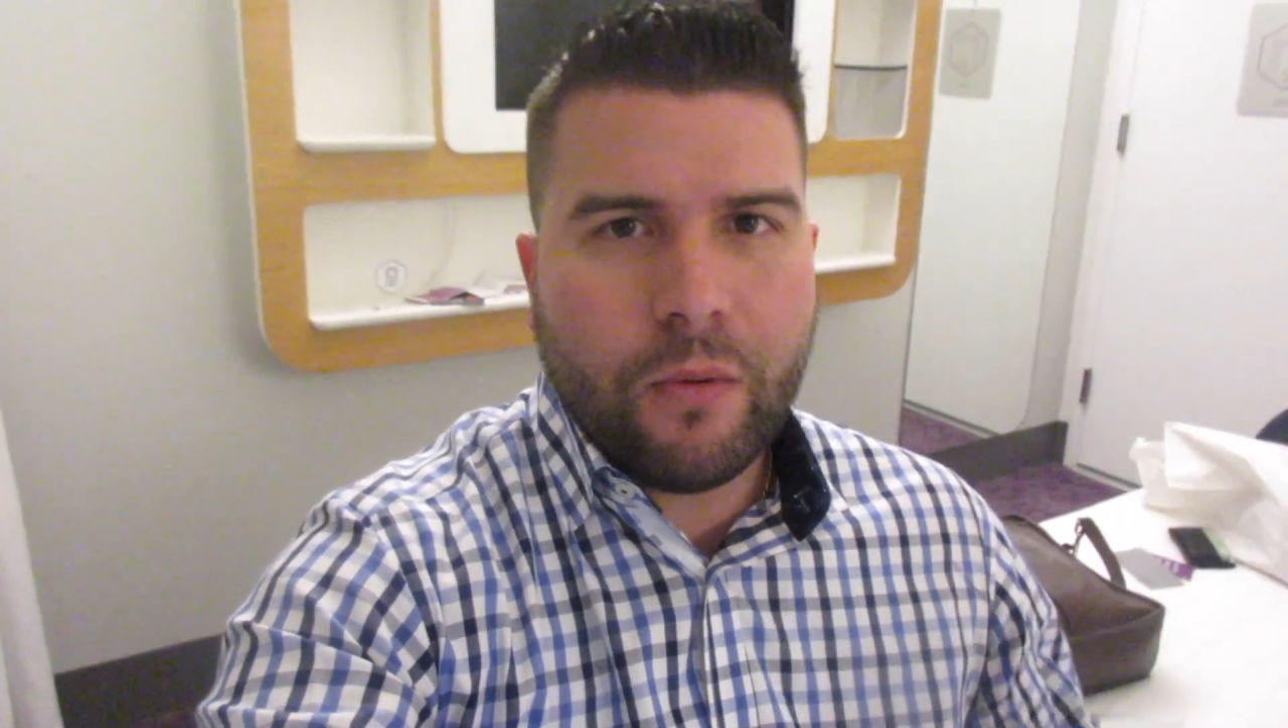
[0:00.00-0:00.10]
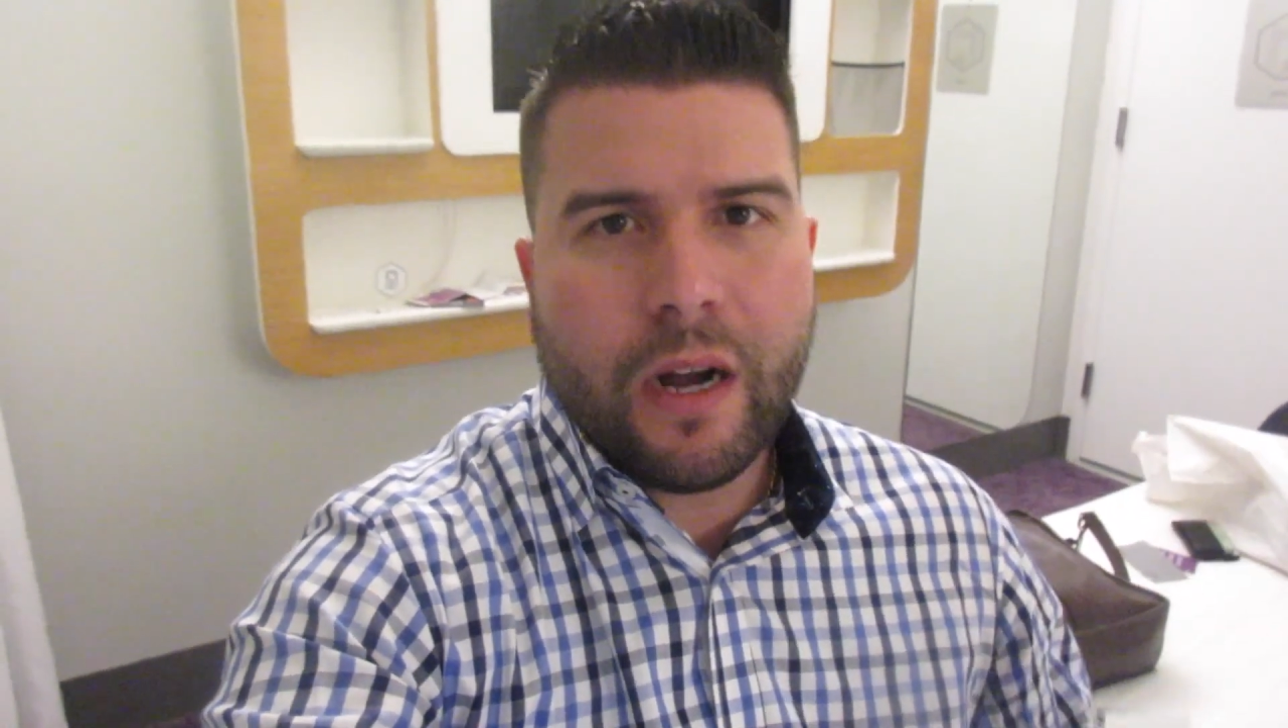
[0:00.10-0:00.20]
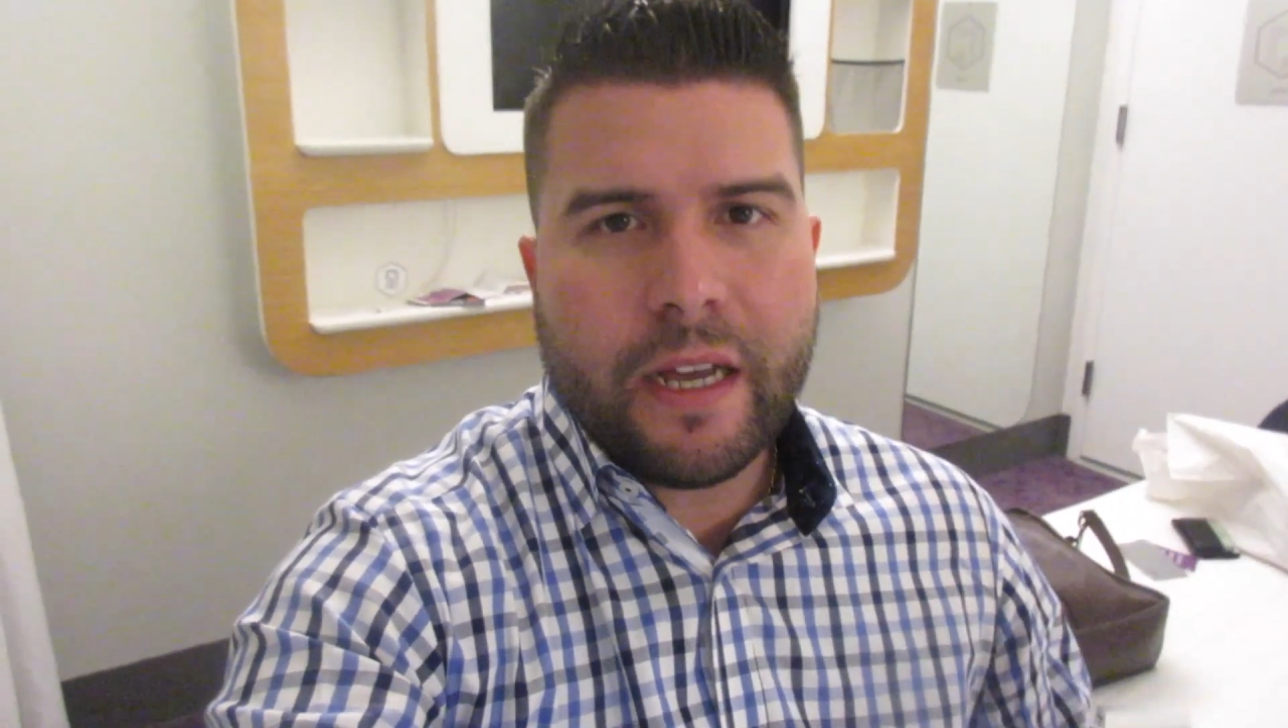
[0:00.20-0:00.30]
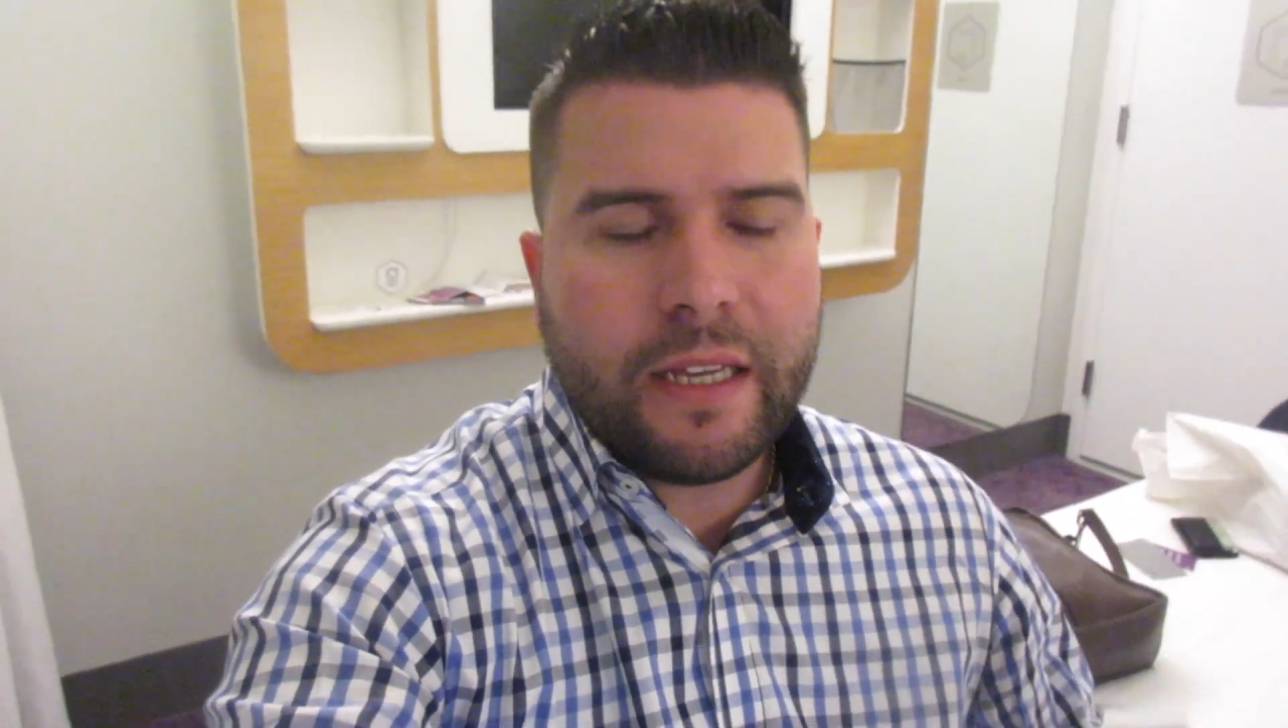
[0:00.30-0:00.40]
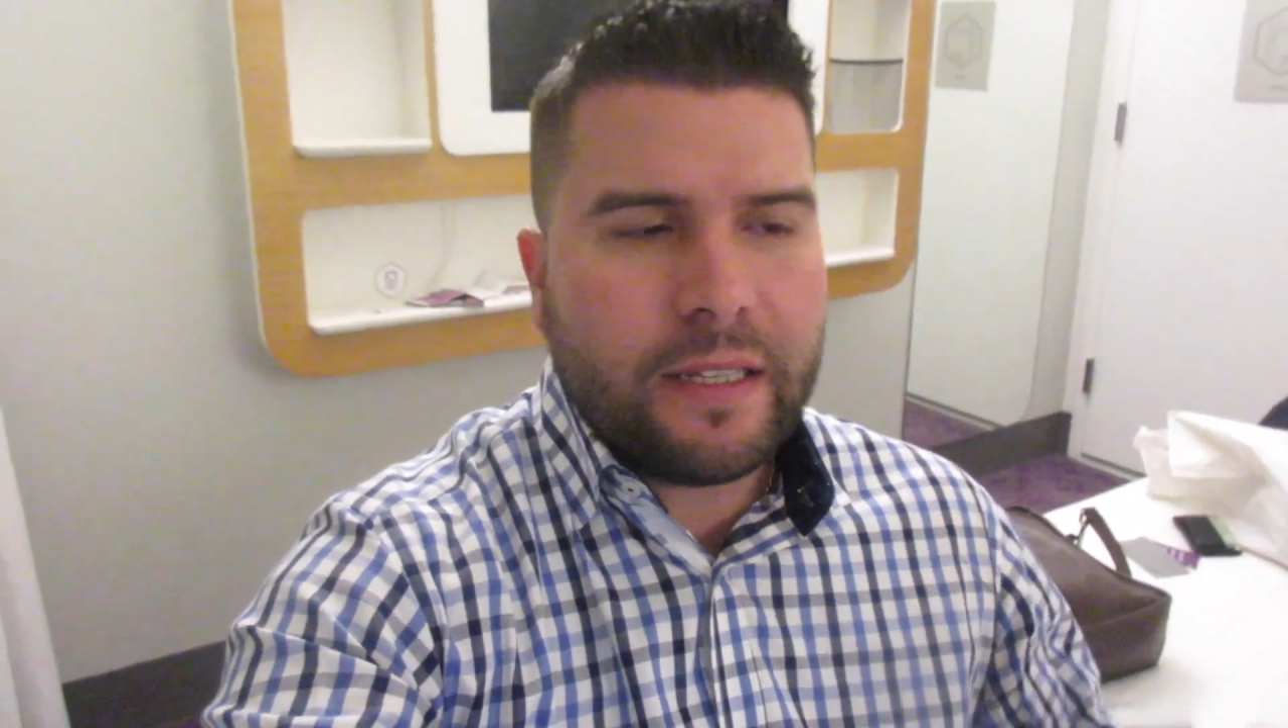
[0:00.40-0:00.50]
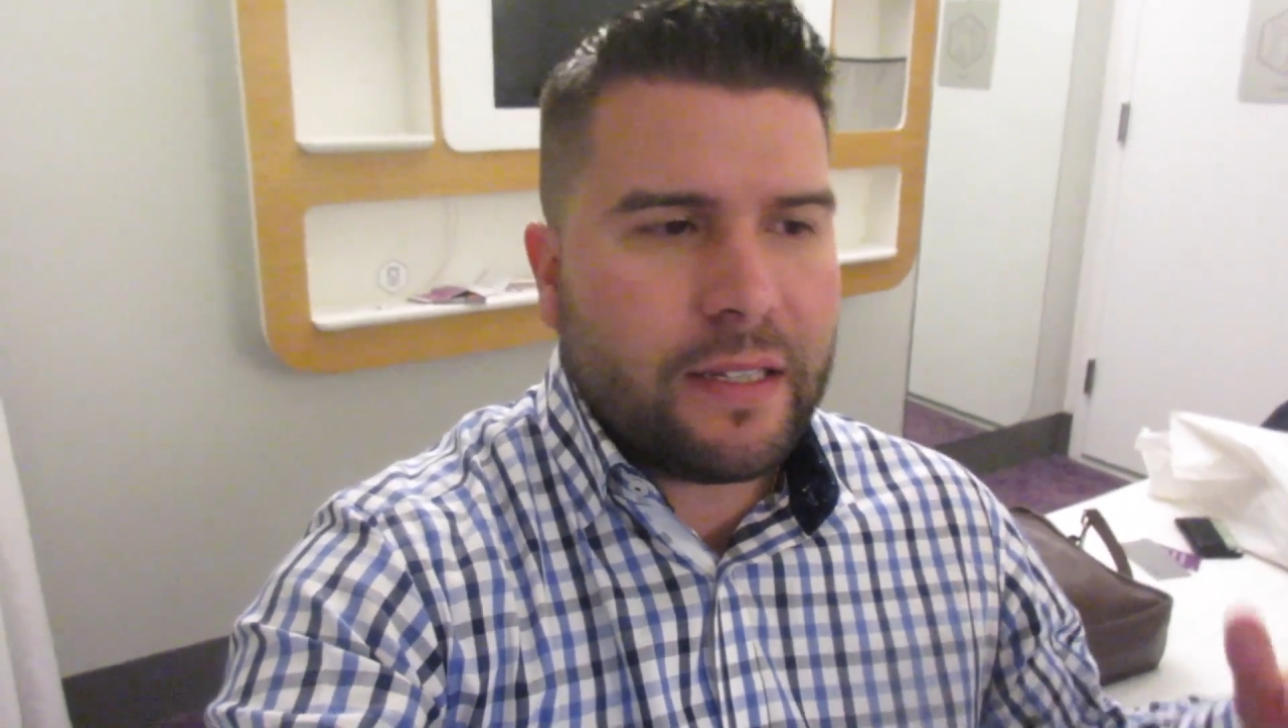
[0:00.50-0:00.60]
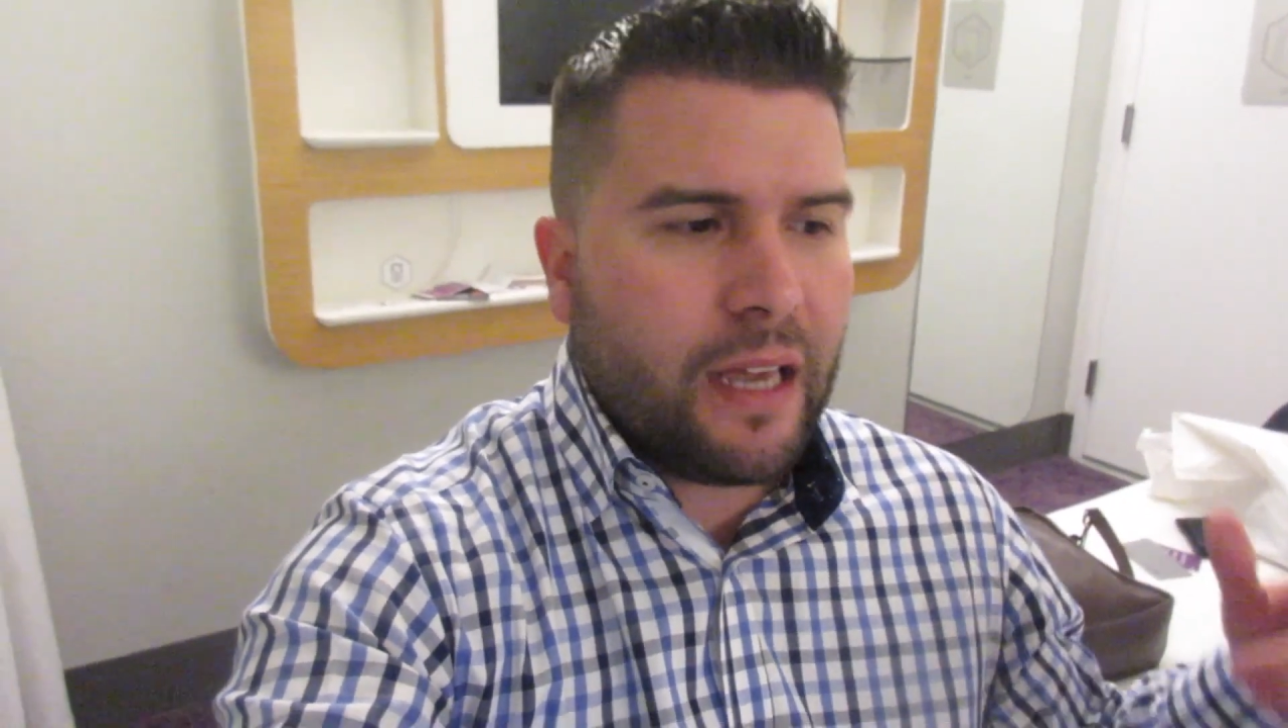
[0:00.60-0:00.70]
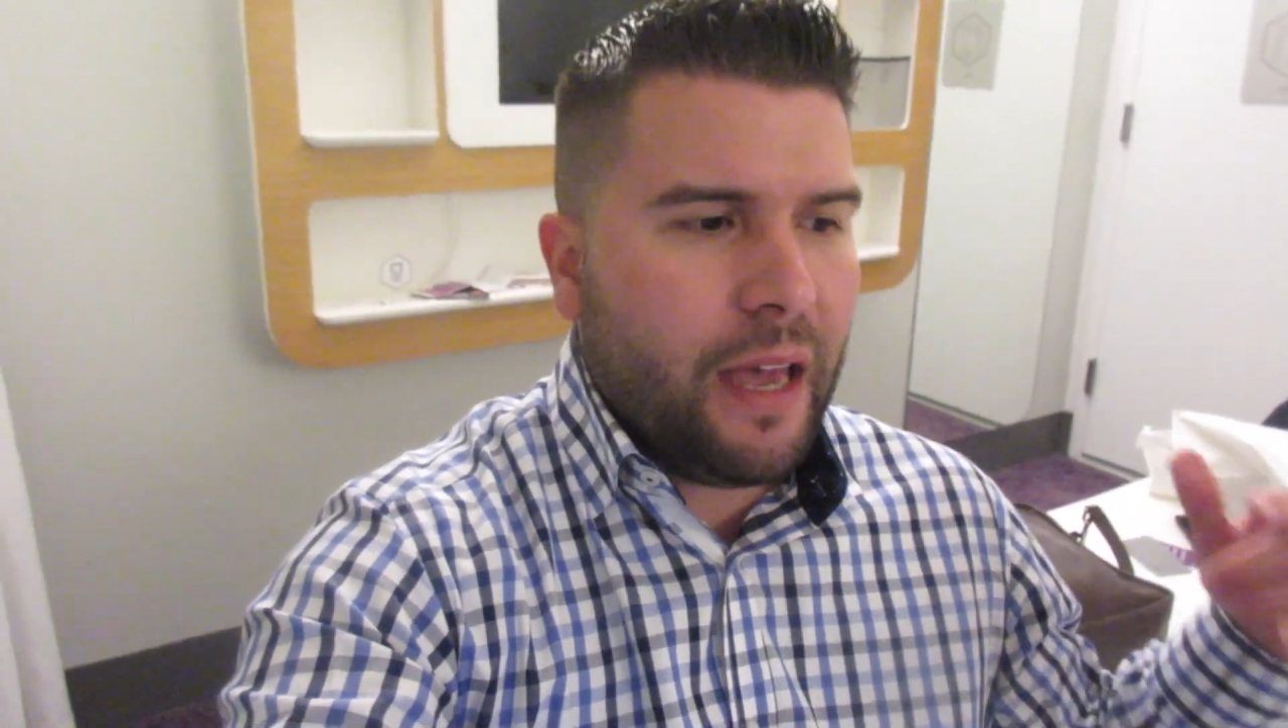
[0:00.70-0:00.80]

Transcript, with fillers: Weiss.